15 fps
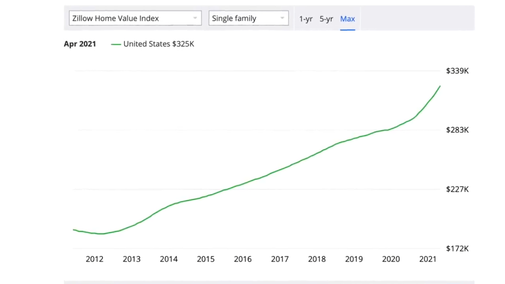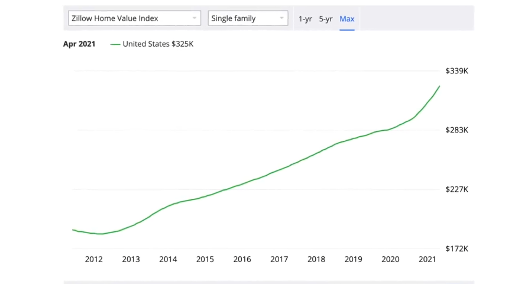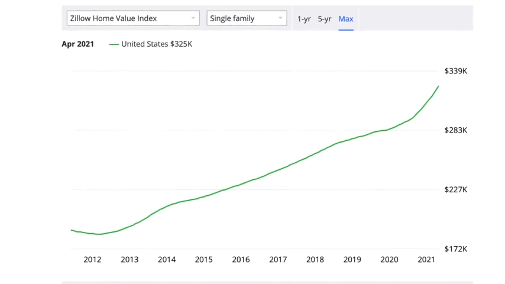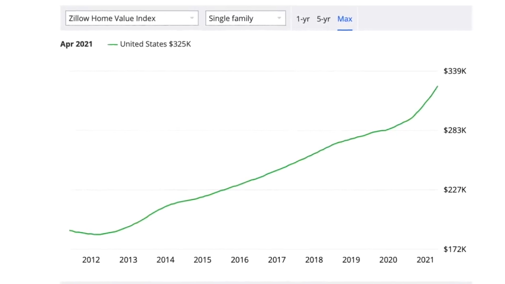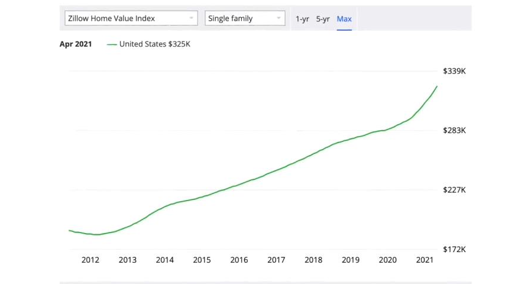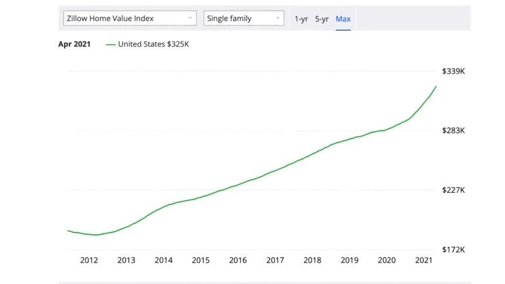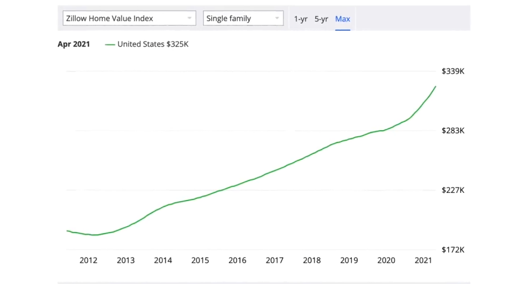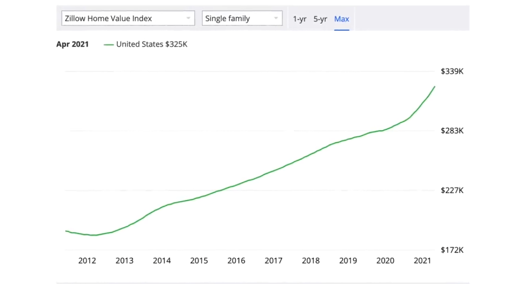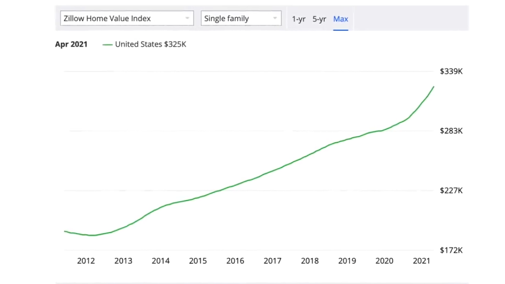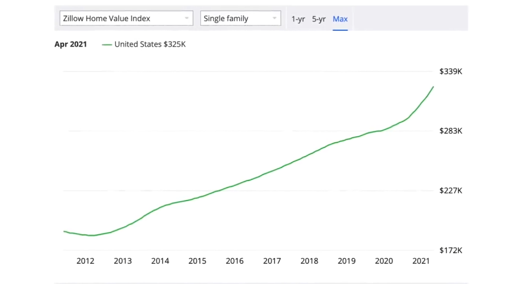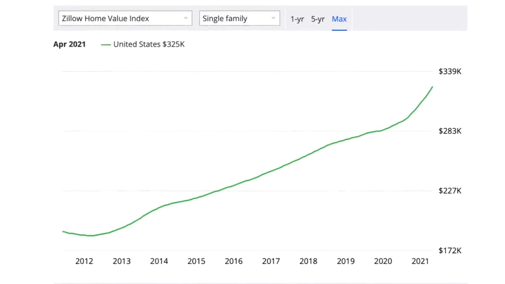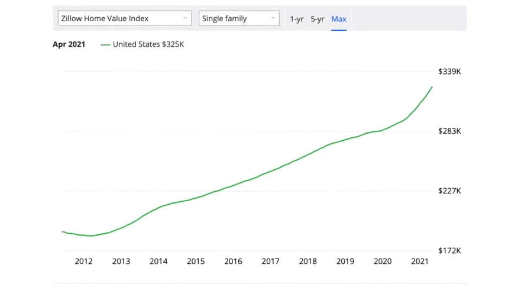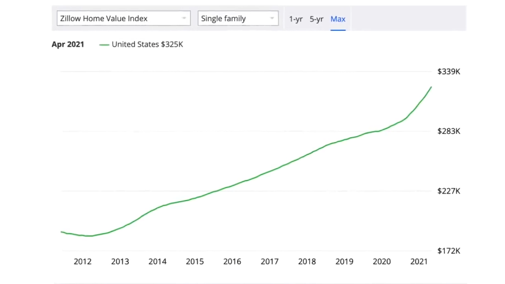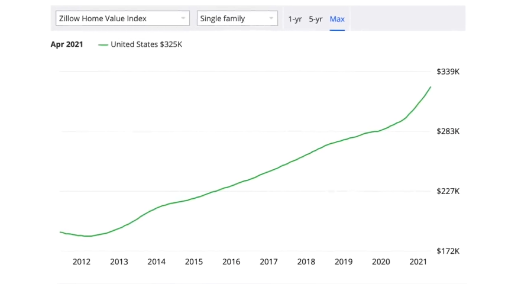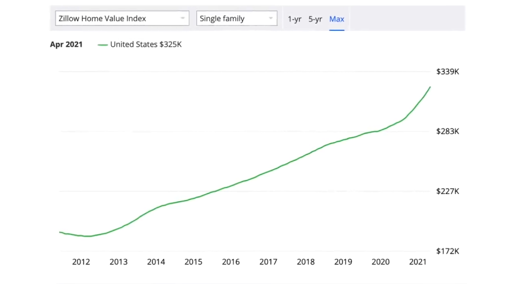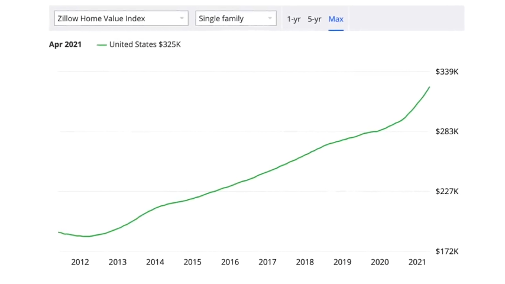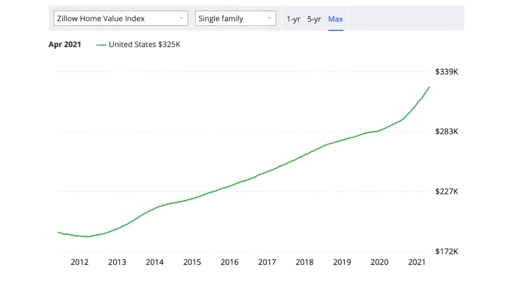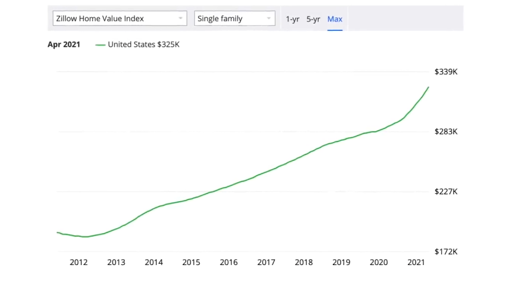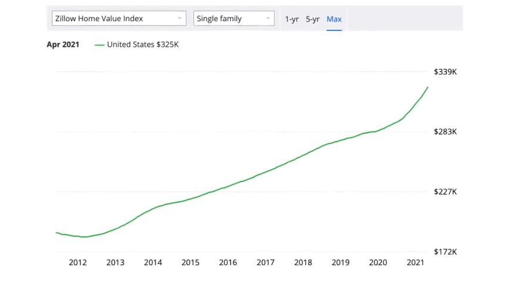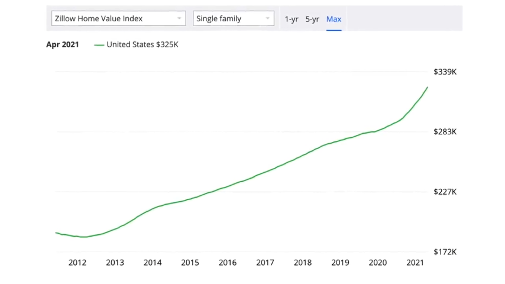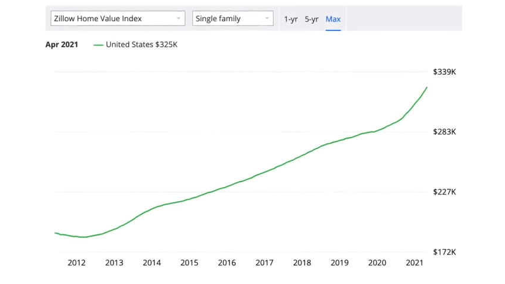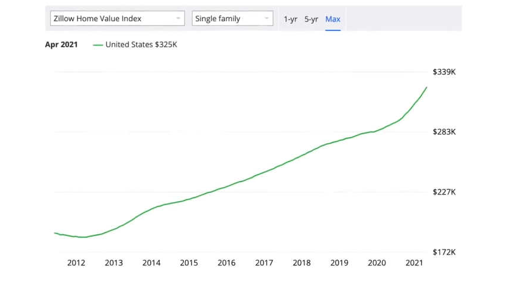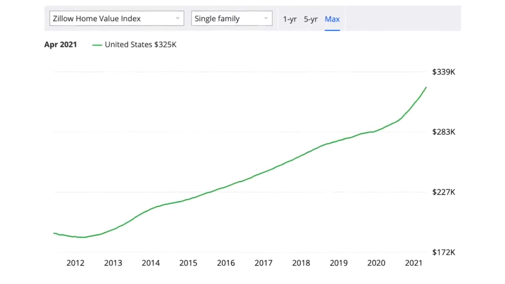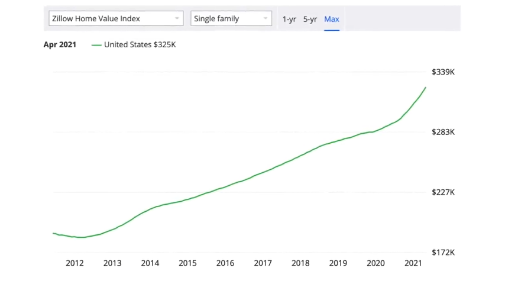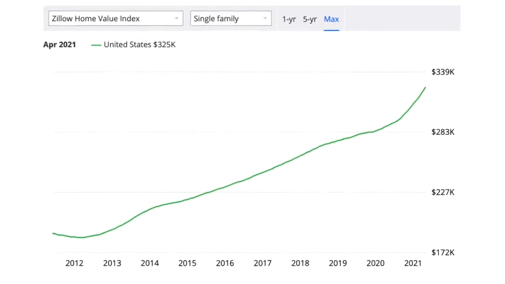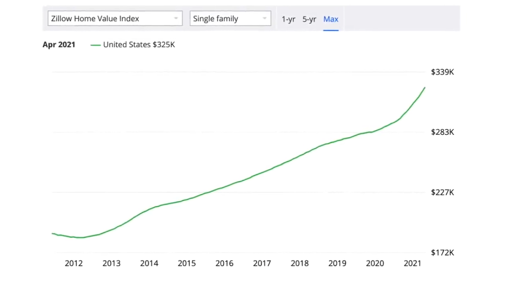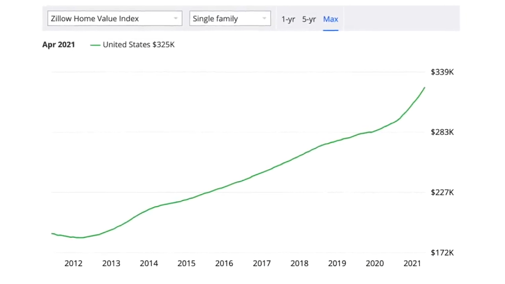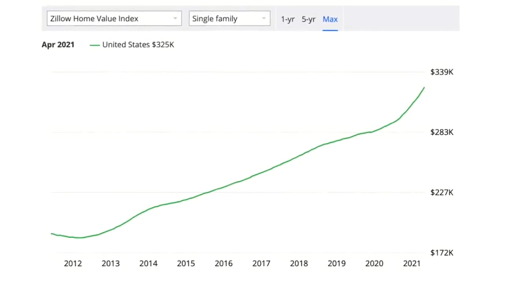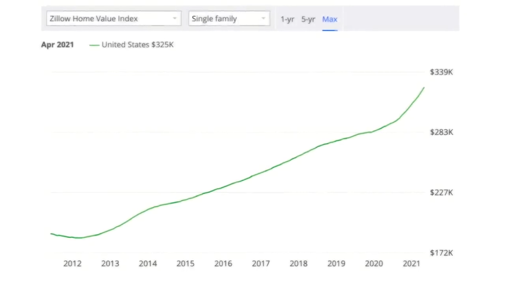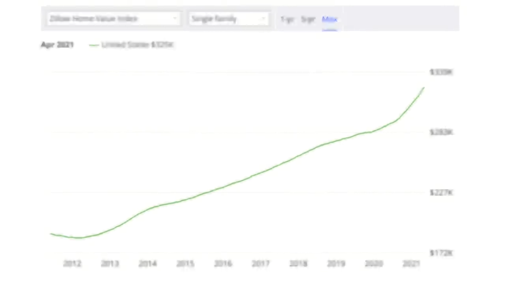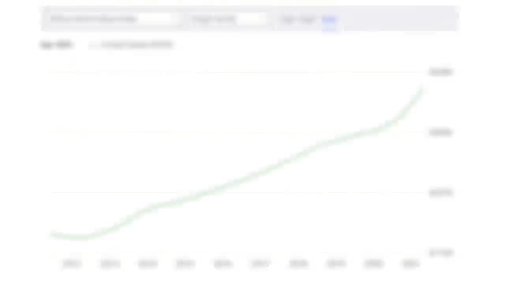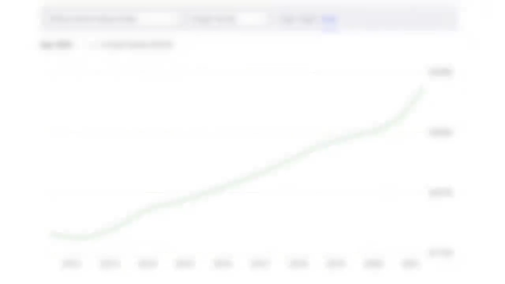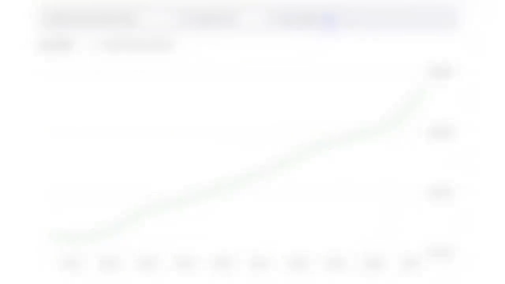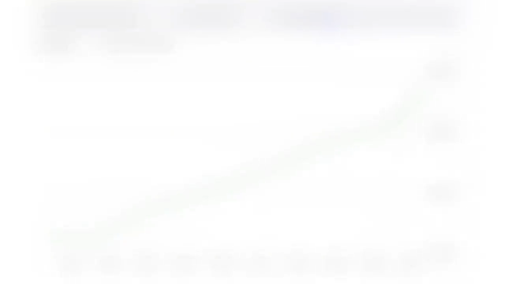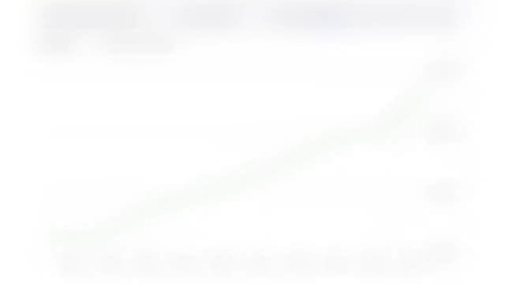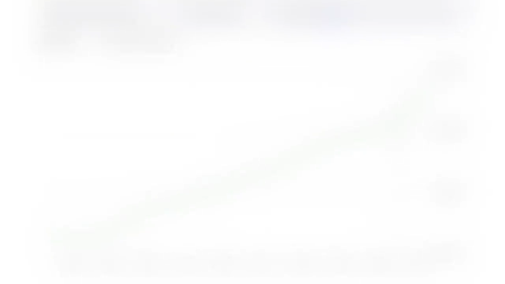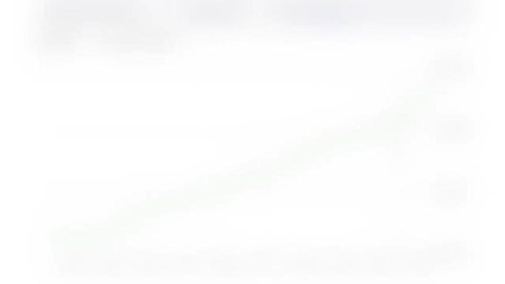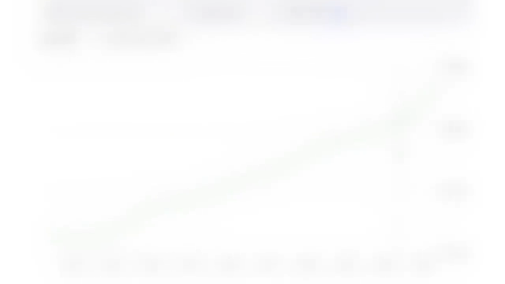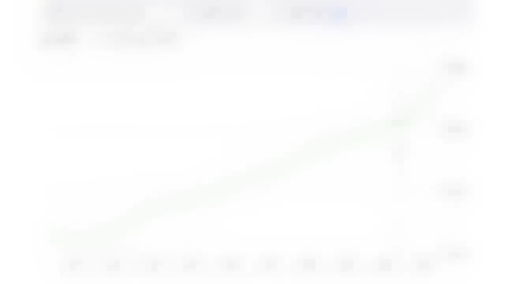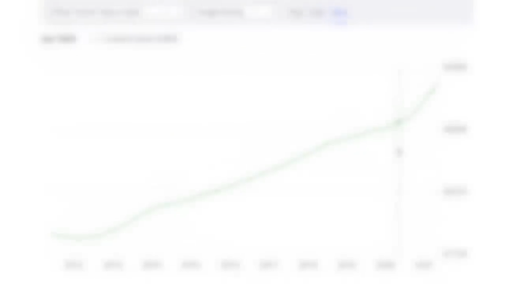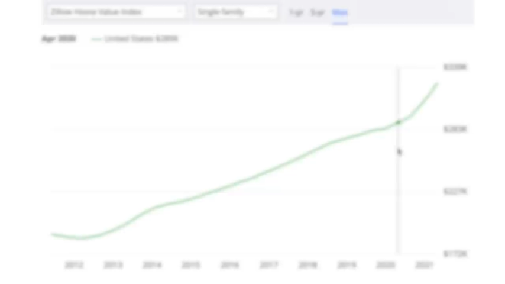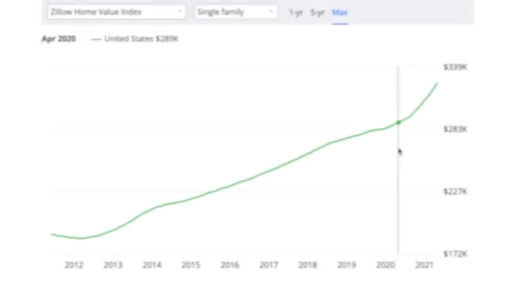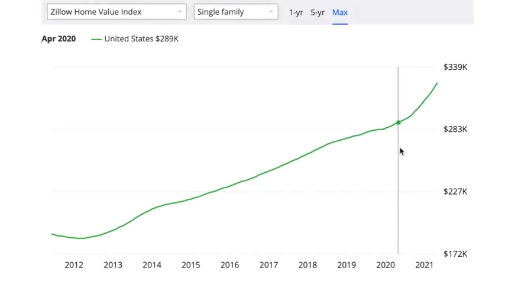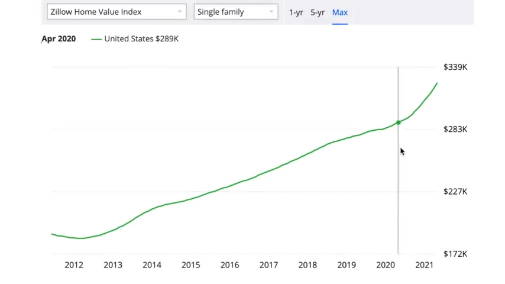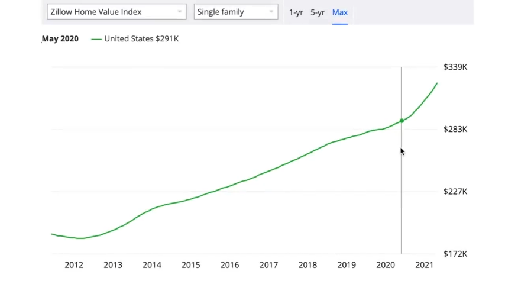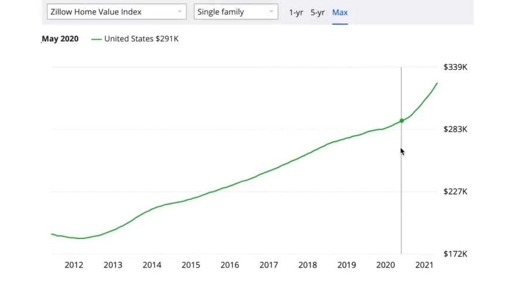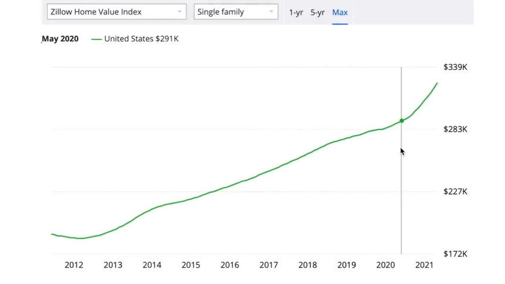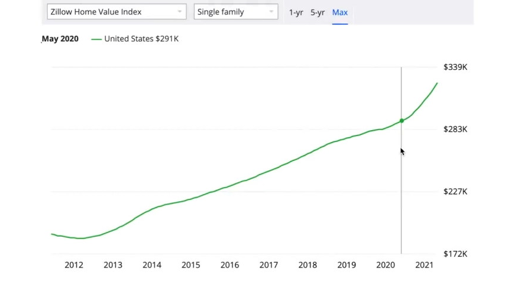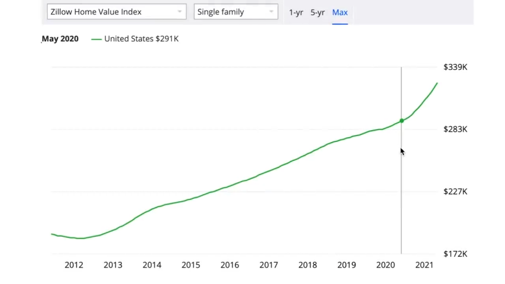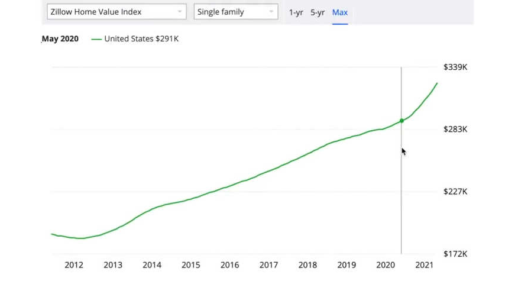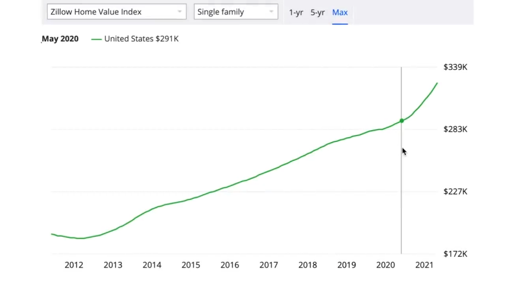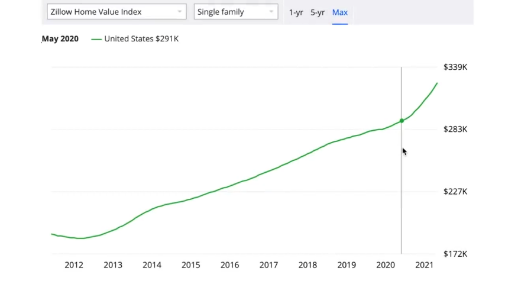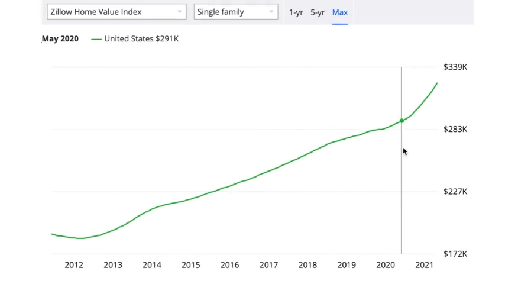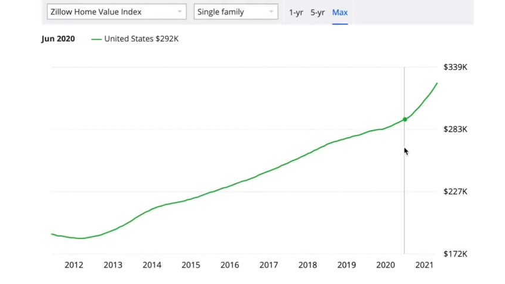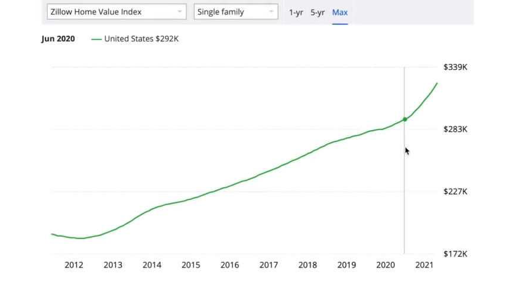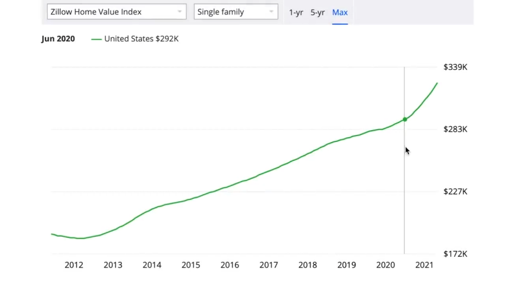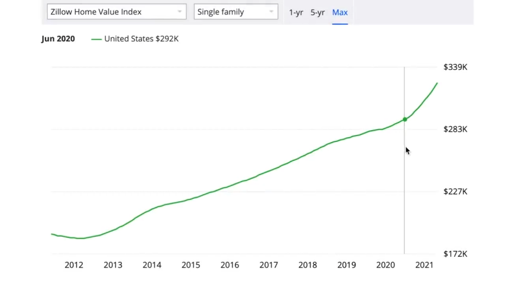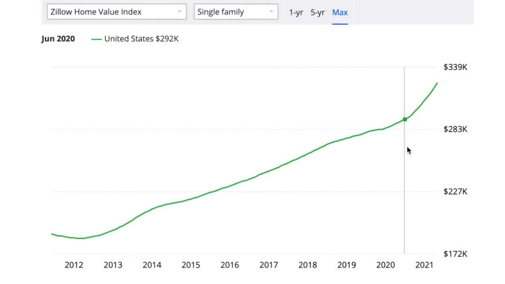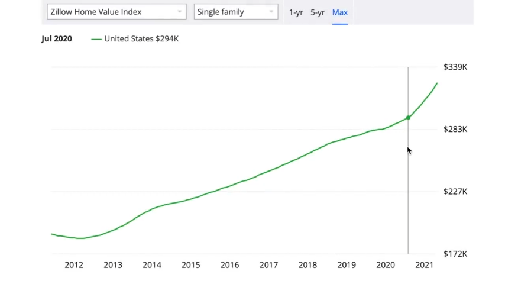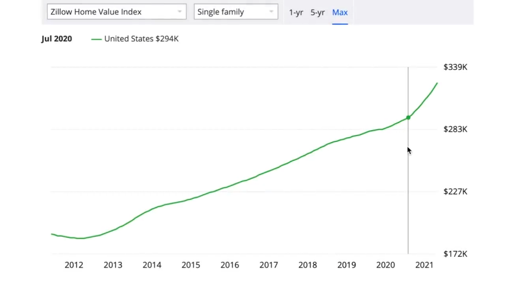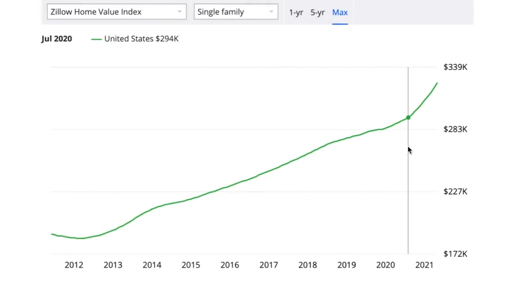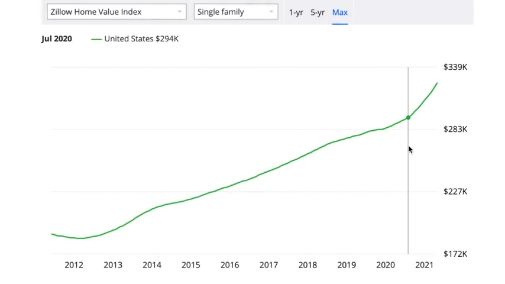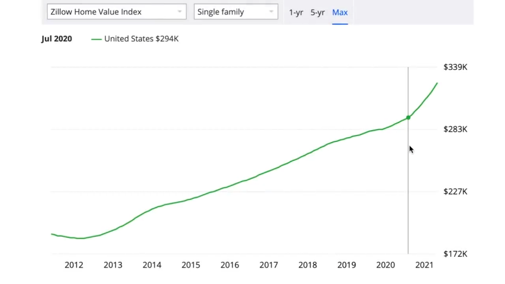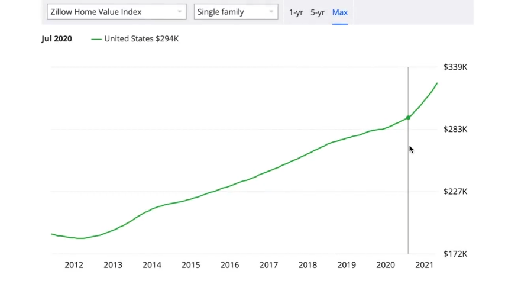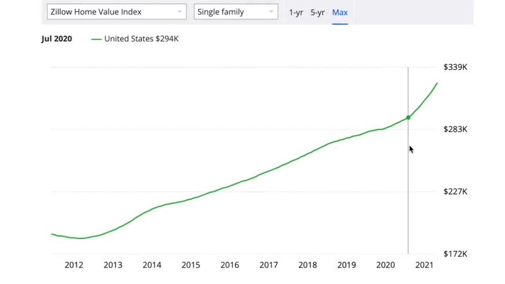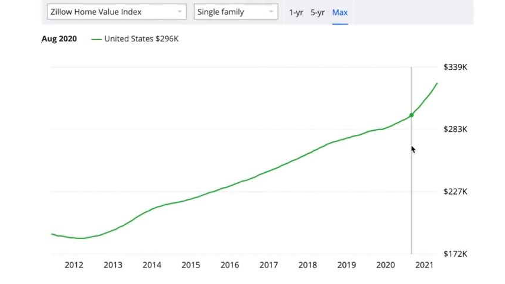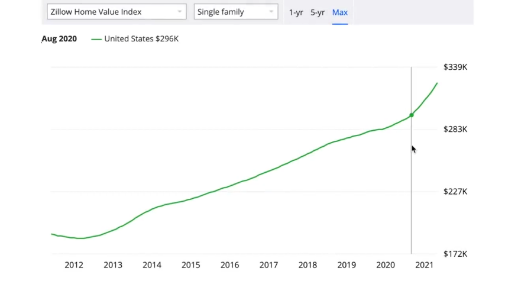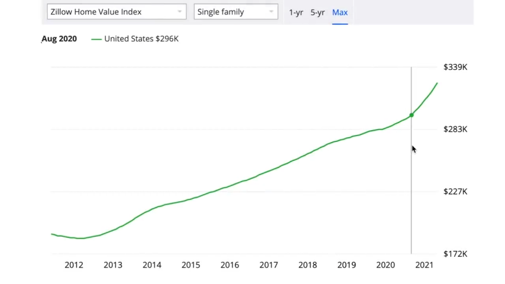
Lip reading: [unreadable: no face in view]